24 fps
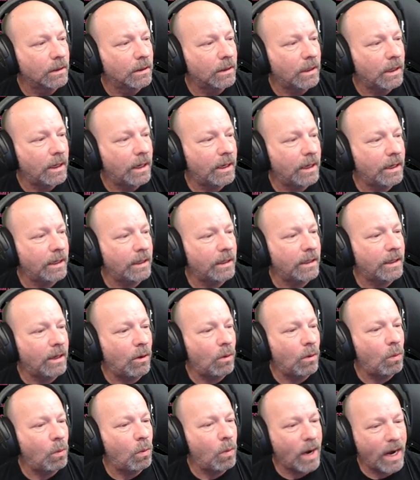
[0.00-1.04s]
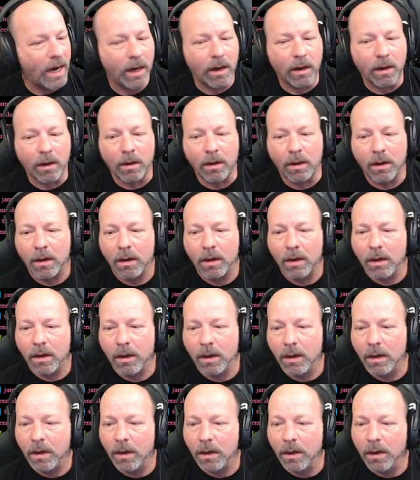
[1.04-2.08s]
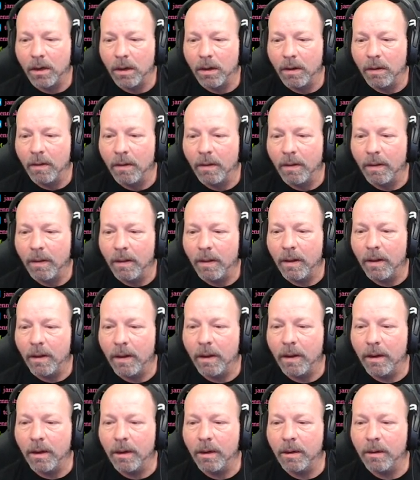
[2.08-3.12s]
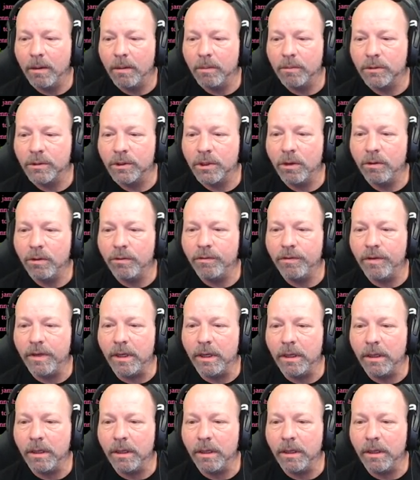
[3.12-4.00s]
And they'll wear um, toffee